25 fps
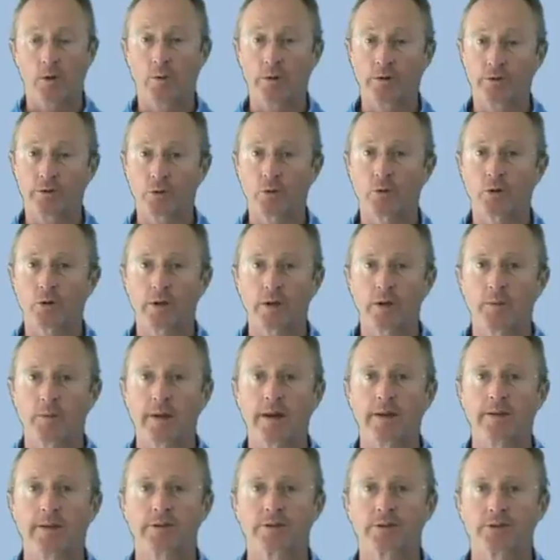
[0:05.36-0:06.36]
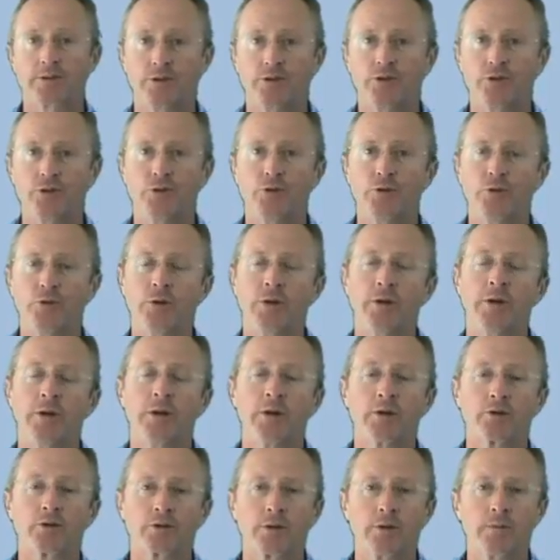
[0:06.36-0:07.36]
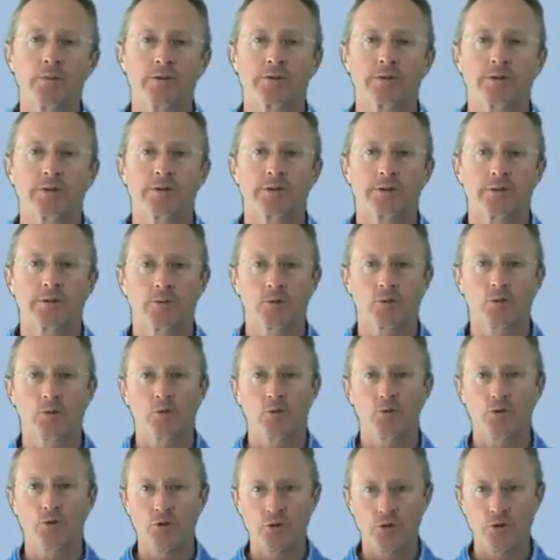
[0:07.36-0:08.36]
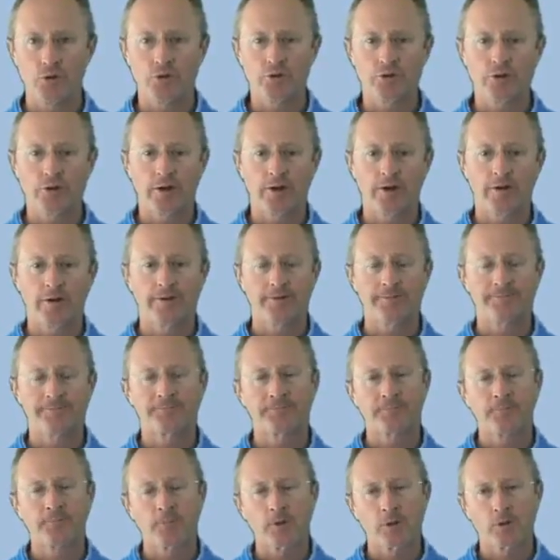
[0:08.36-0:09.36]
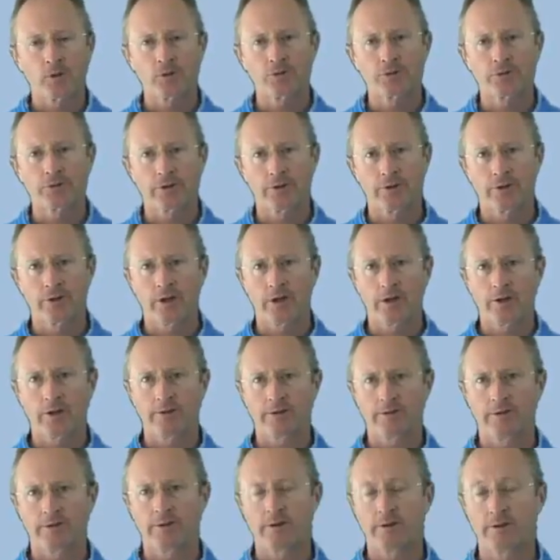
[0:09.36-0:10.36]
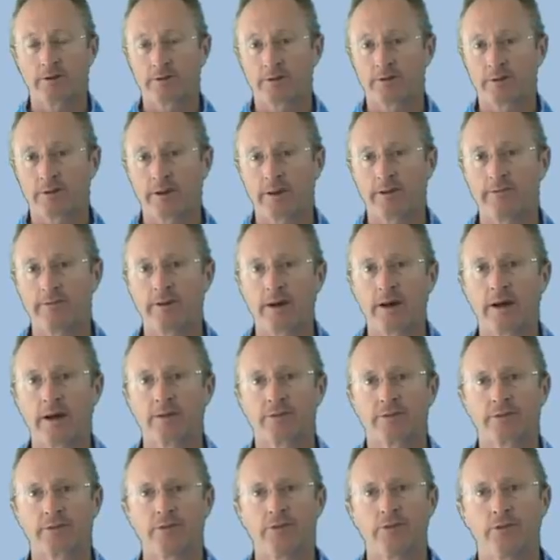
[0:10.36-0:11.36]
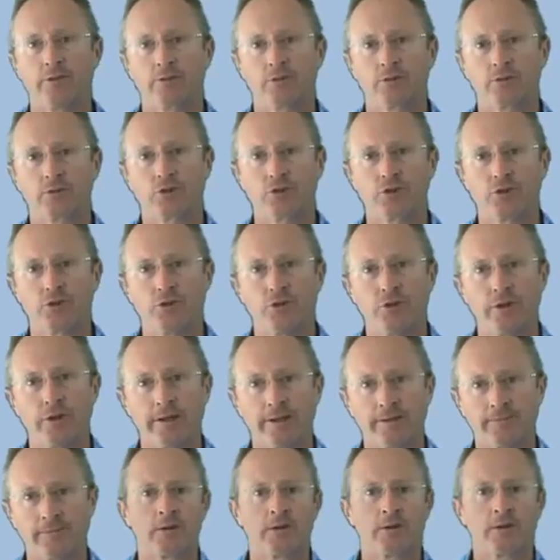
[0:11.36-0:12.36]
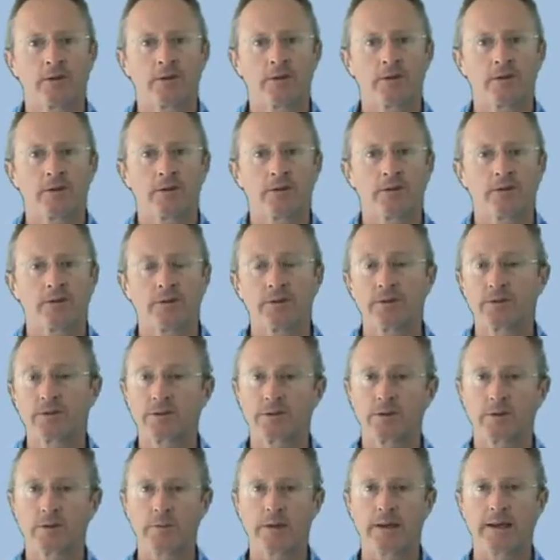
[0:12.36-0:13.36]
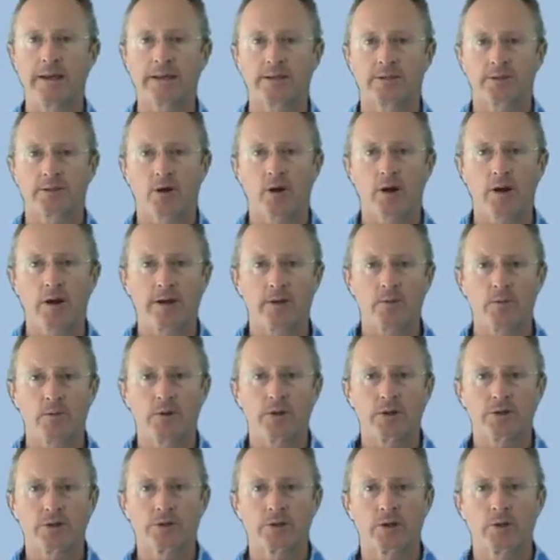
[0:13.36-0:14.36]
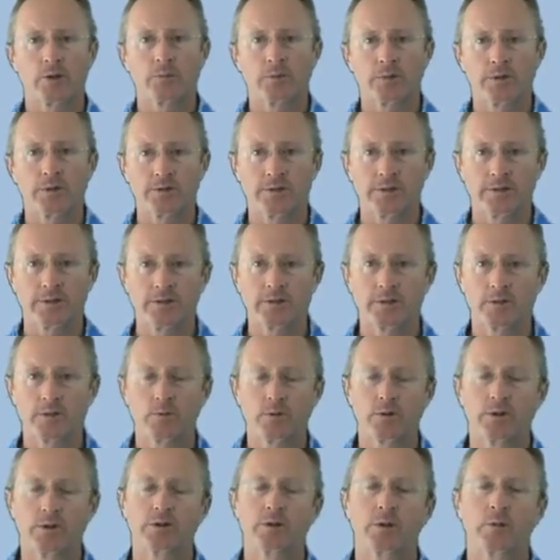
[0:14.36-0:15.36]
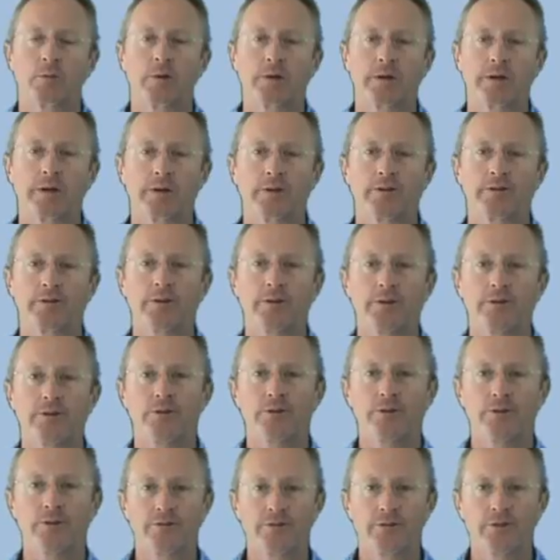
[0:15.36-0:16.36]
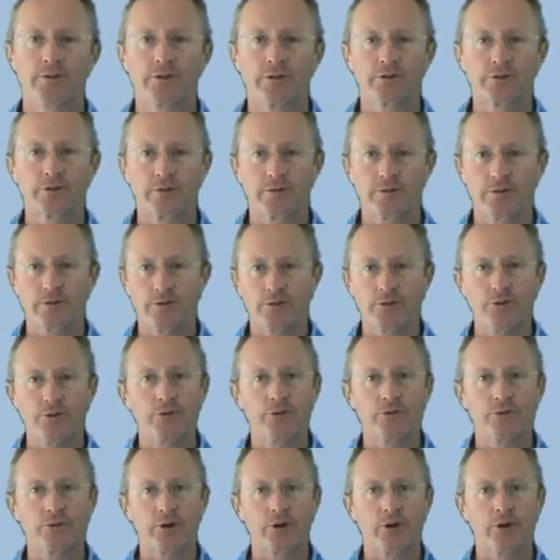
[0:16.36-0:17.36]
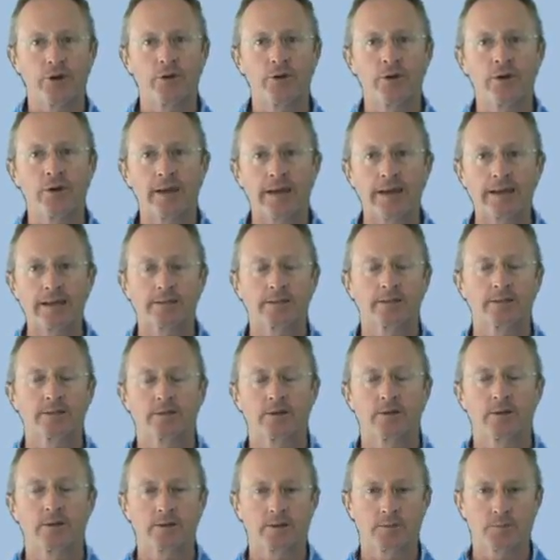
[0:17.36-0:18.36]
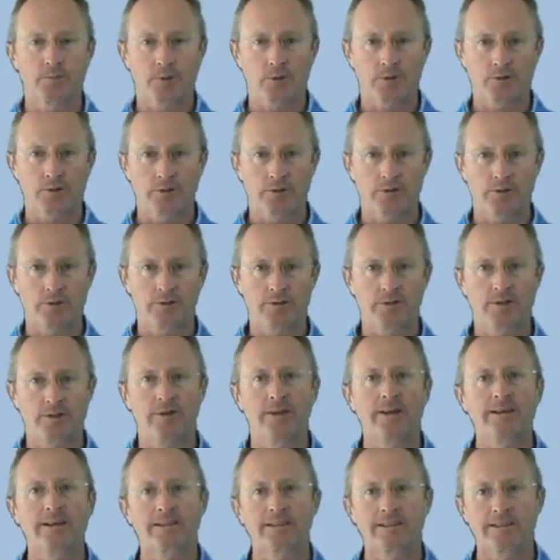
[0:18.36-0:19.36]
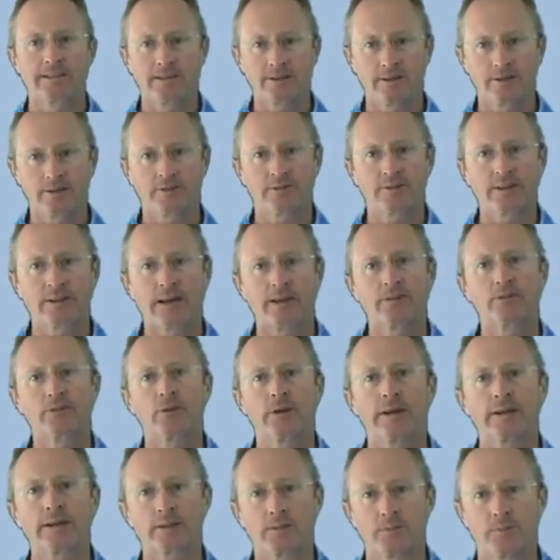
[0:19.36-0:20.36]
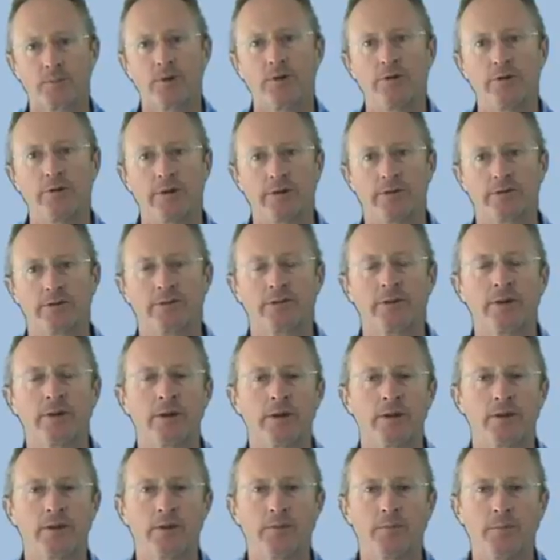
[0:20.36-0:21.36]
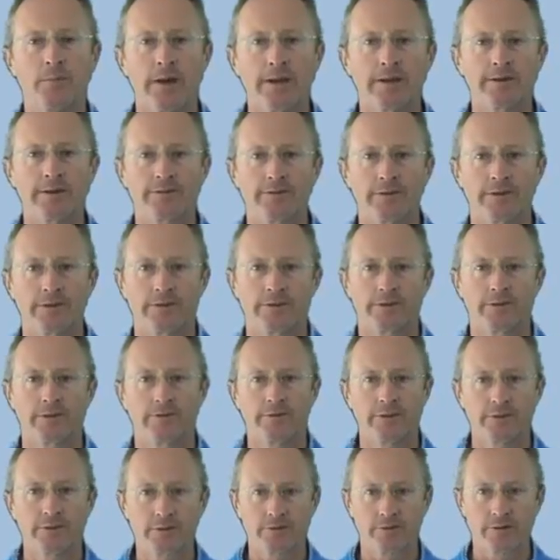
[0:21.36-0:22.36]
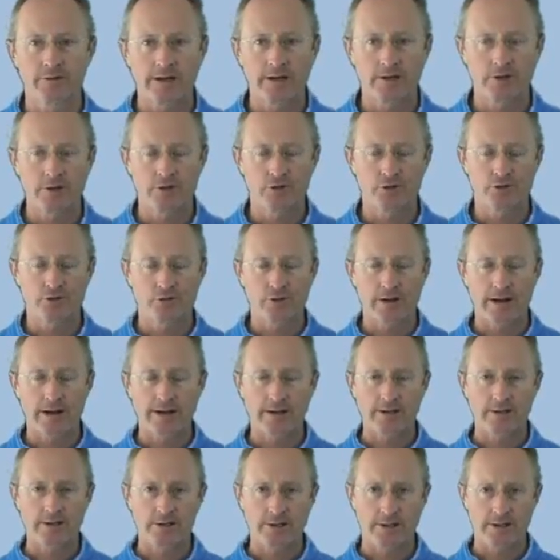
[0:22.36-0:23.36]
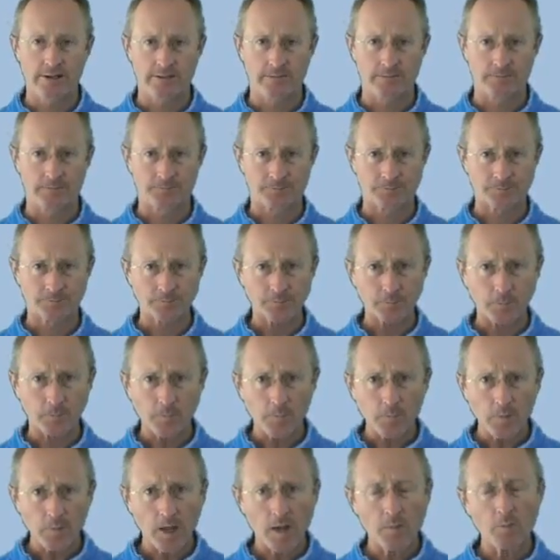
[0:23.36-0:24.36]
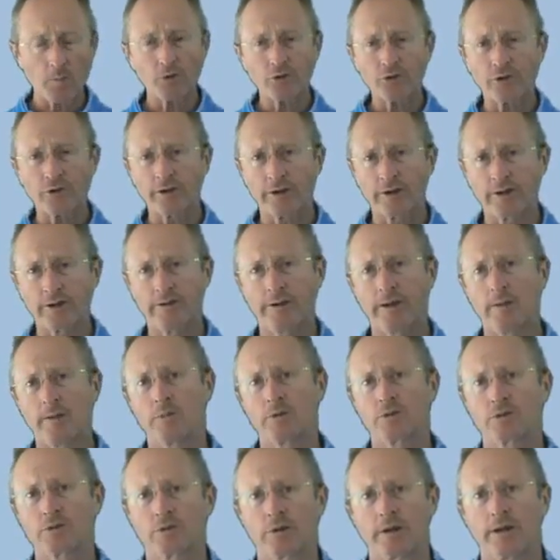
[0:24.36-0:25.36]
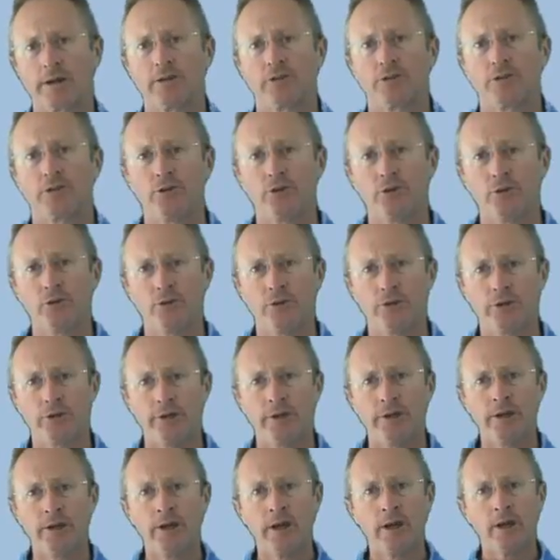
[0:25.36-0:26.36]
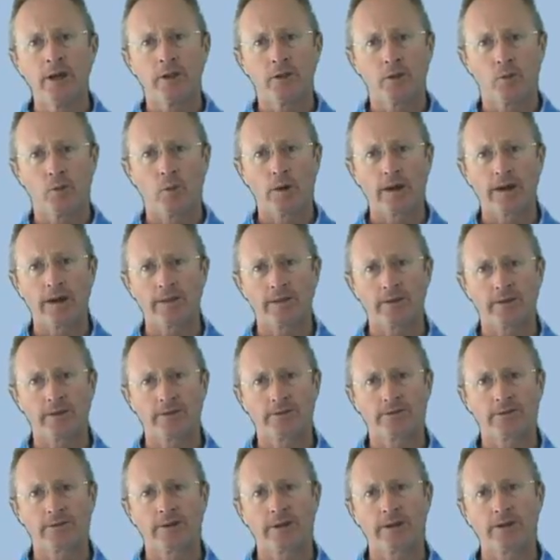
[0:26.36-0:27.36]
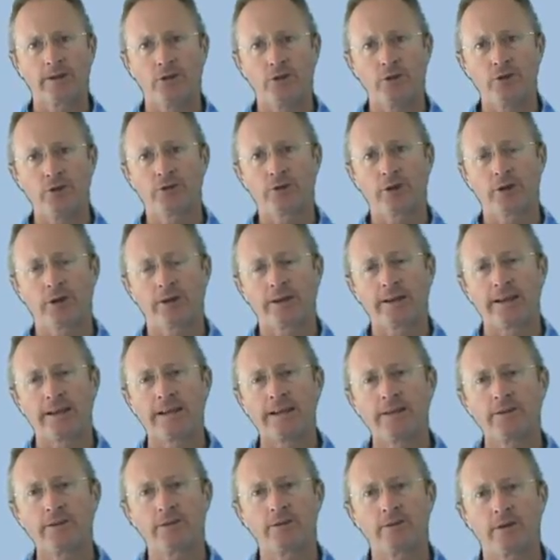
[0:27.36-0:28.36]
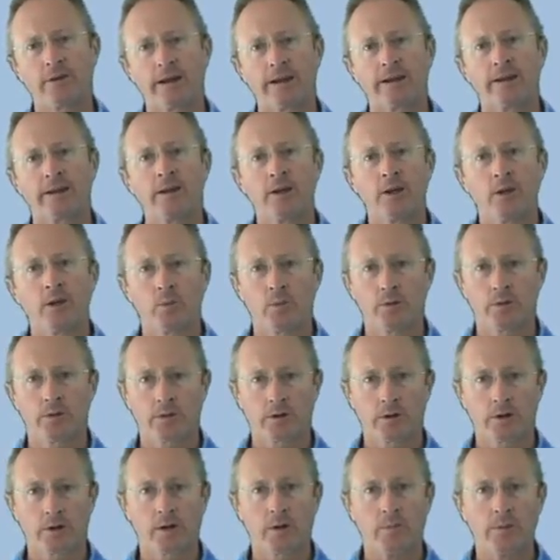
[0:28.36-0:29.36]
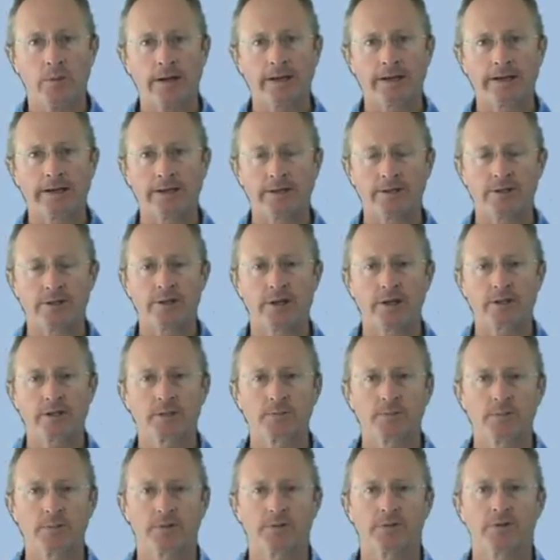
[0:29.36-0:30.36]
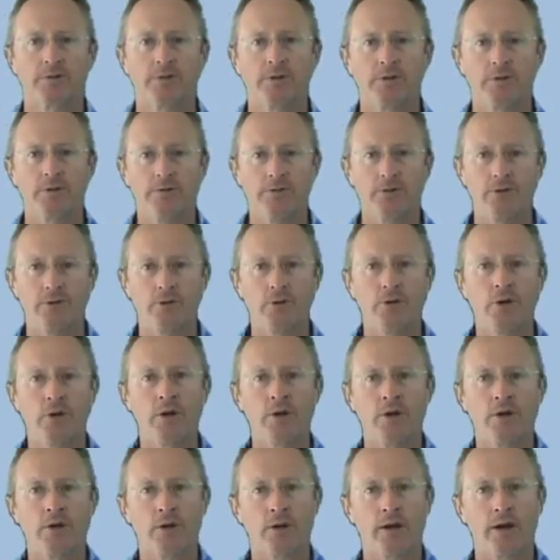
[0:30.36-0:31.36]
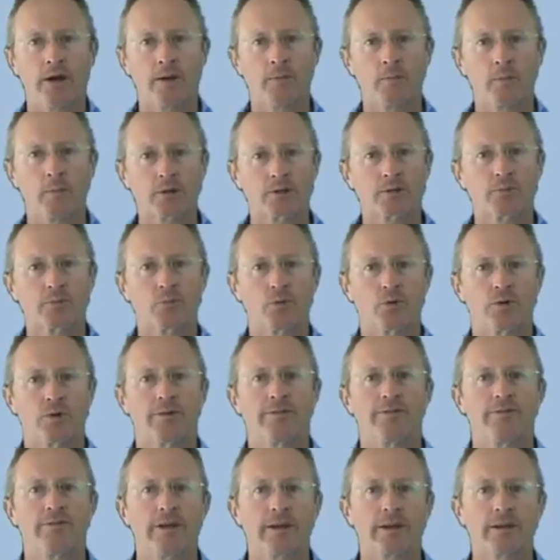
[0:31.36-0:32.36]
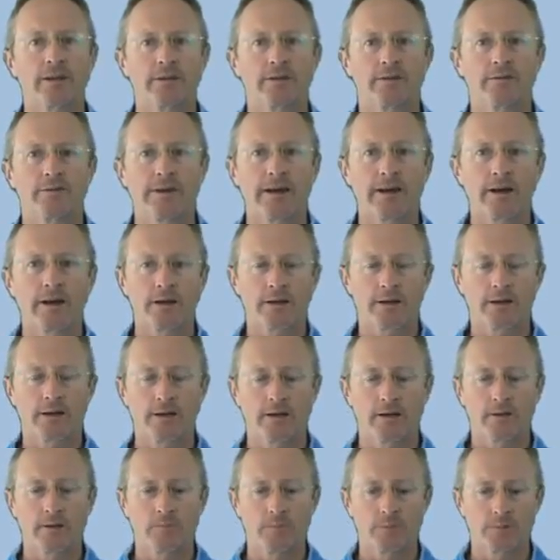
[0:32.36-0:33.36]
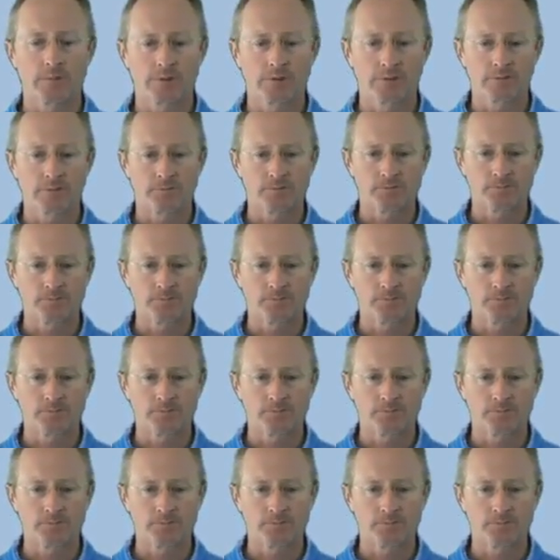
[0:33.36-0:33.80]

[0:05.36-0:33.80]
we're talking about this new treatment system called NeuTone, also known as Advanced Neural Tuning. So this is going to be an exciting workshop because in this workshop we're going to teach you the first of the NeuTone Exercise Posture. So you're actually going to start to experience the benefits of this great new strategy. I'm also going to demonstrate to you the way that NeuTone can integrate with a chiropractic adjustment to give you much more effective outcomes.